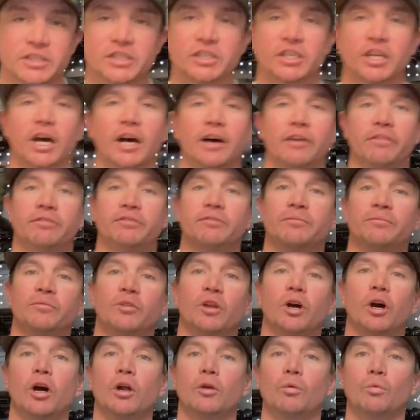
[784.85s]
stuff
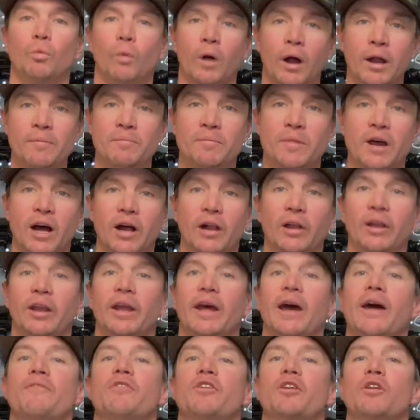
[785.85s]
on one belt,
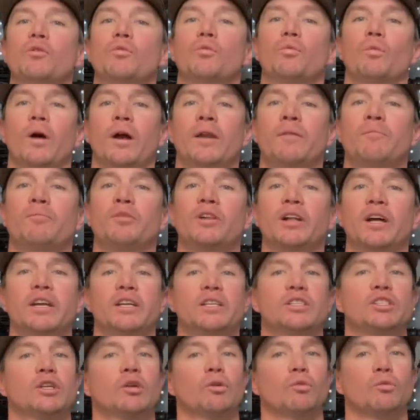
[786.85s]
have it in one
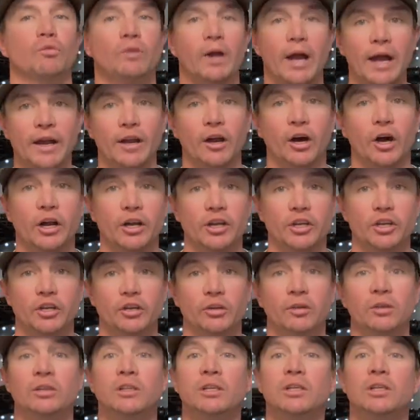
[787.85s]
place right on
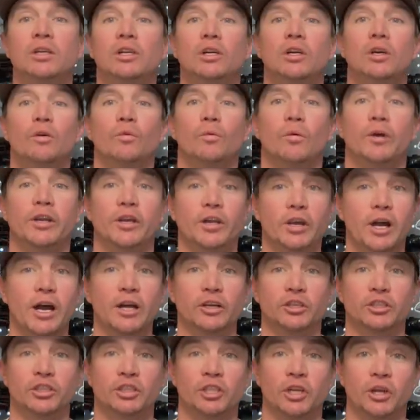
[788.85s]
you when you're
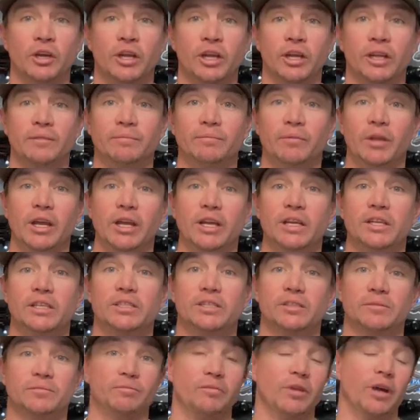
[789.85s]
out shooting
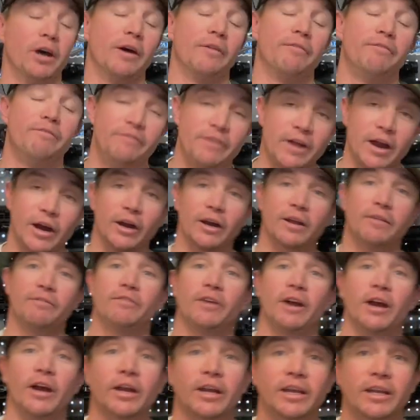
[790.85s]
is a very,
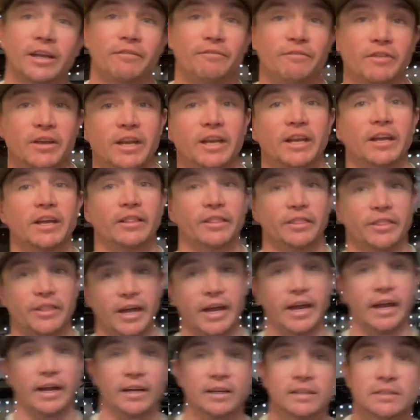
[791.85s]
very convenient
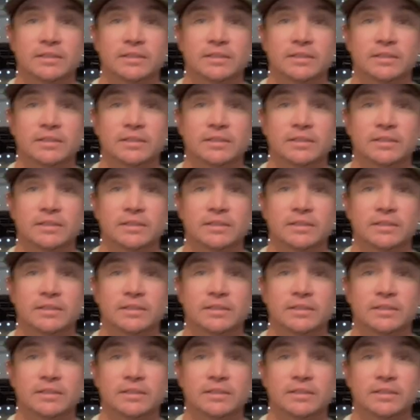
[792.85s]
thing.